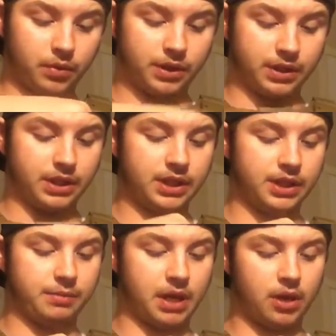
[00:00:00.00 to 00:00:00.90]
because this
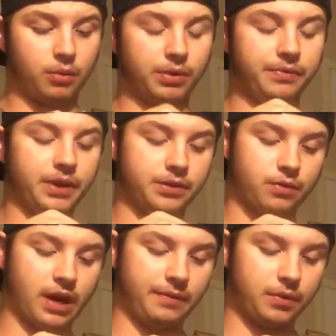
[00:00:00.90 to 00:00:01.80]
is my home defense
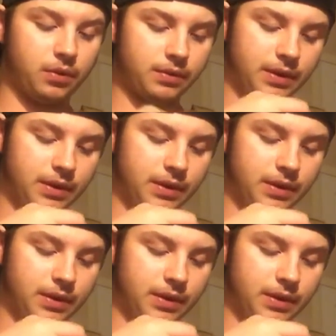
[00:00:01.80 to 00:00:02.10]
rifle.